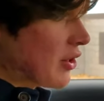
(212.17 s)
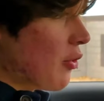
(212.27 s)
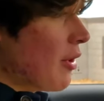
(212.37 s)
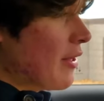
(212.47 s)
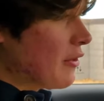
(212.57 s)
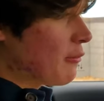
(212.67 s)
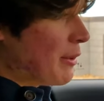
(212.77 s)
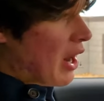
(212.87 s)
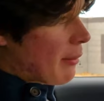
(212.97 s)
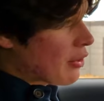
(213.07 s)
So the
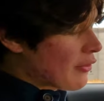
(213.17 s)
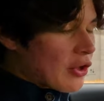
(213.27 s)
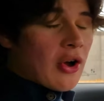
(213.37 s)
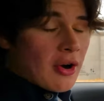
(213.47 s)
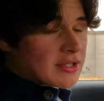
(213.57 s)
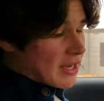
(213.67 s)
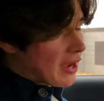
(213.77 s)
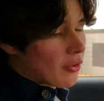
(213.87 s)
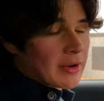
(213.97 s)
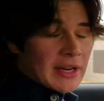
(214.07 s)
speedometer in the car is
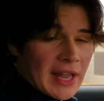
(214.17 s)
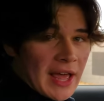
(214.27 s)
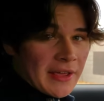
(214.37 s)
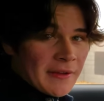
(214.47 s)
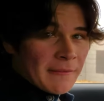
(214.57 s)
not going to lie.